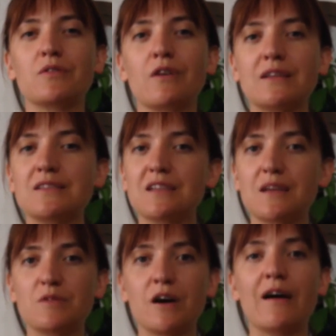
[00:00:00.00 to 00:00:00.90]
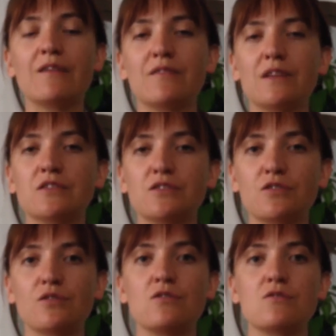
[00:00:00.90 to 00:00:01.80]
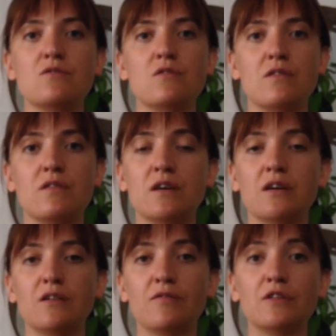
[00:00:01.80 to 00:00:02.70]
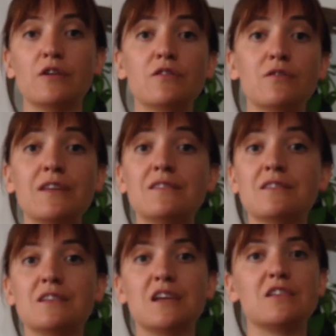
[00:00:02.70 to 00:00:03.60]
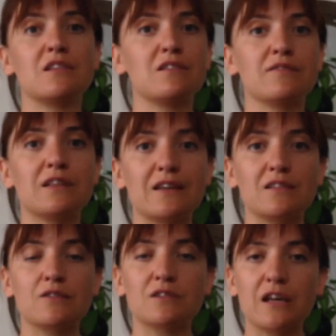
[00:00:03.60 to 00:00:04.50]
It was great to deep dive into the philosophies and the teachings of classical